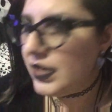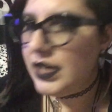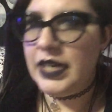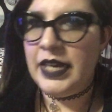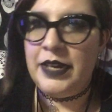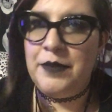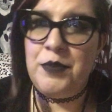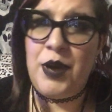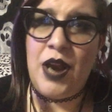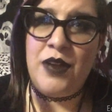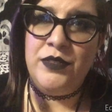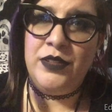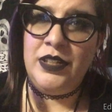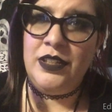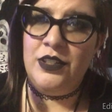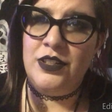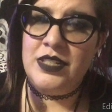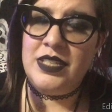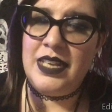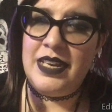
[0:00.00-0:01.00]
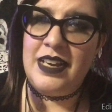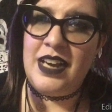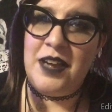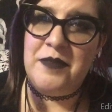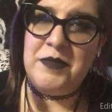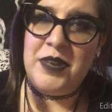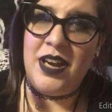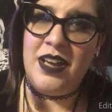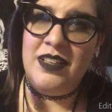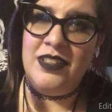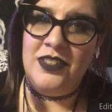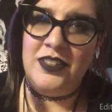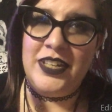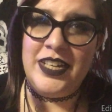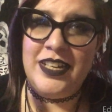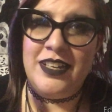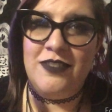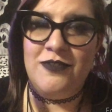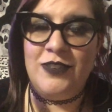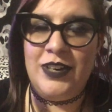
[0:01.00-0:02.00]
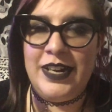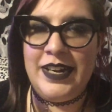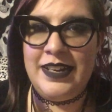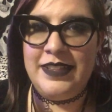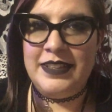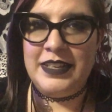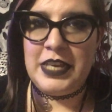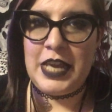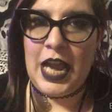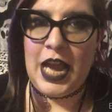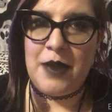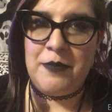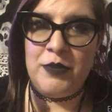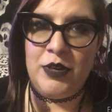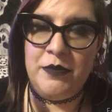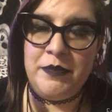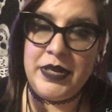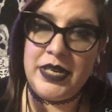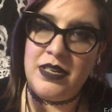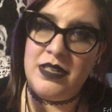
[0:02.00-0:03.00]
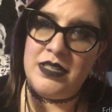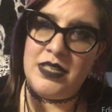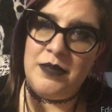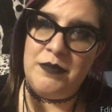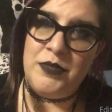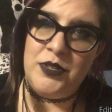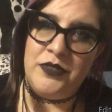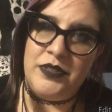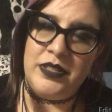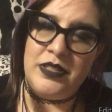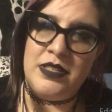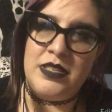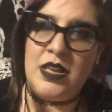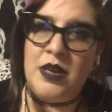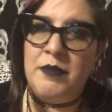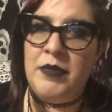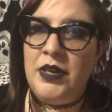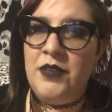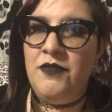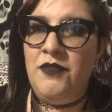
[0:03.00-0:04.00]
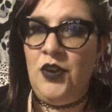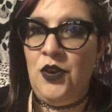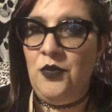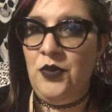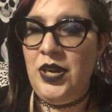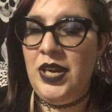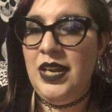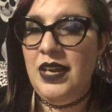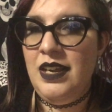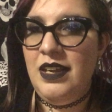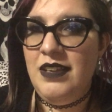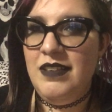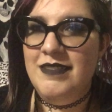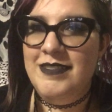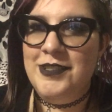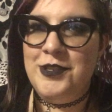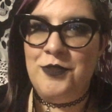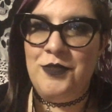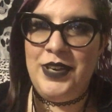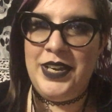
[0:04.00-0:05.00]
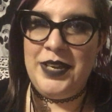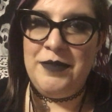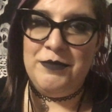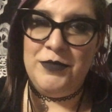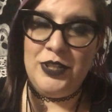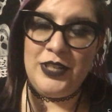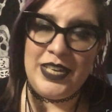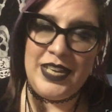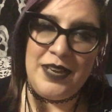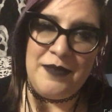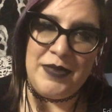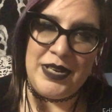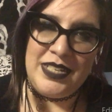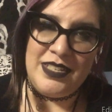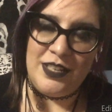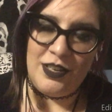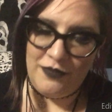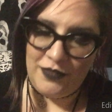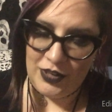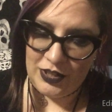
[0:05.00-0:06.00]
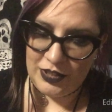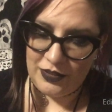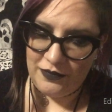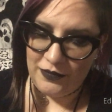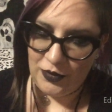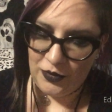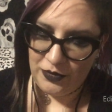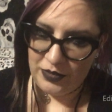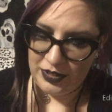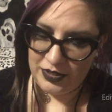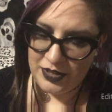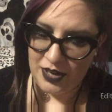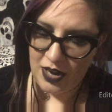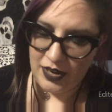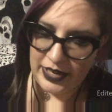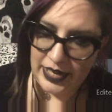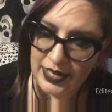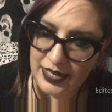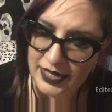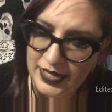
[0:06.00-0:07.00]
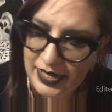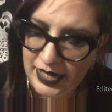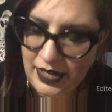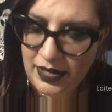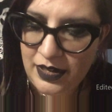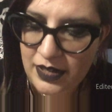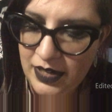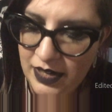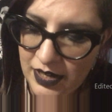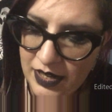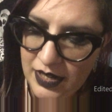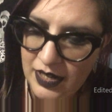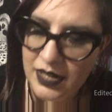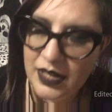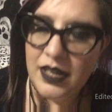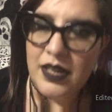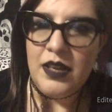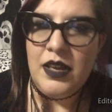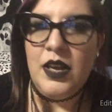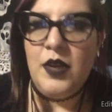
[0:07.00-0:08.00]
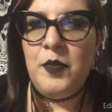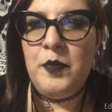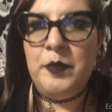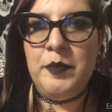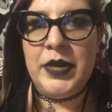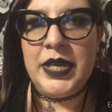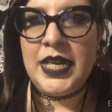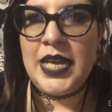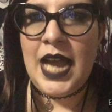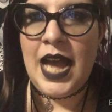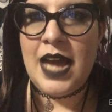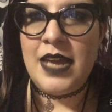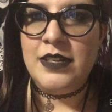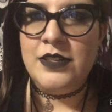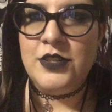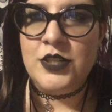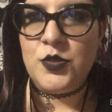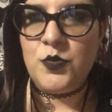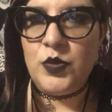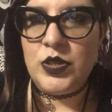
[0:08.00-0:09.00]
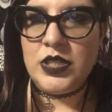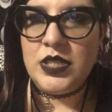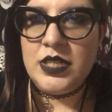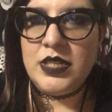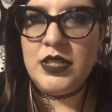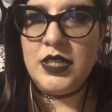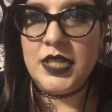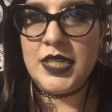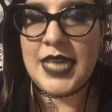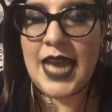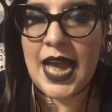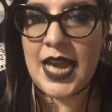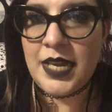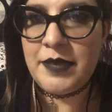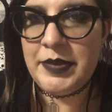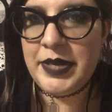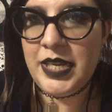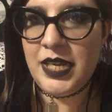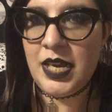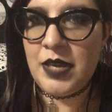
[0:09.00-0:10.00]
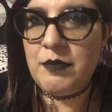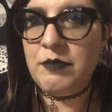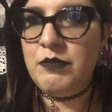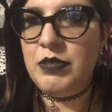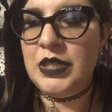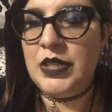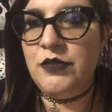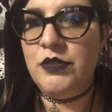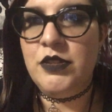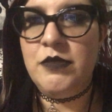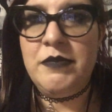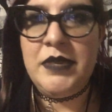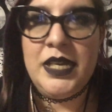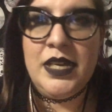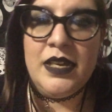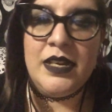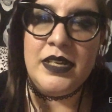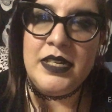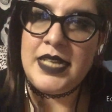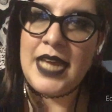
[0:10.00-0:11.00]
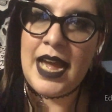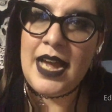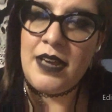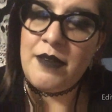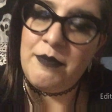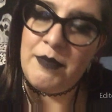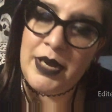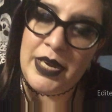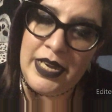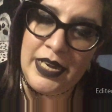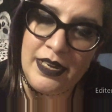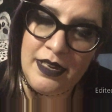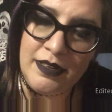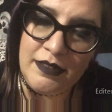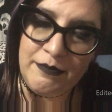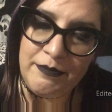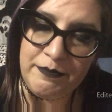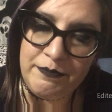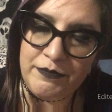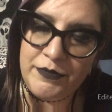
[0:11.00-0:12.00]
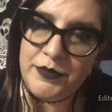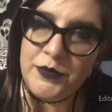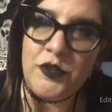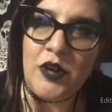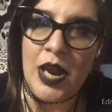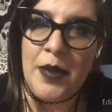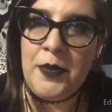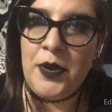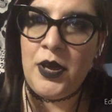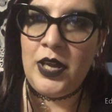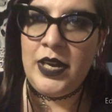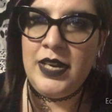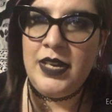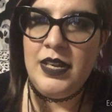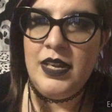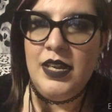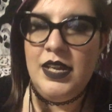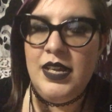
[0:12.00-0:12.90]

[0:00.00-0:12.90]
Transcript: And it probably looks like I'm not looking right at the camera because I'm doing this on my phone. So I am looking at myself on the phone and talking. Kitty, my cat, just wants to attack me and play with me and attack my tripod.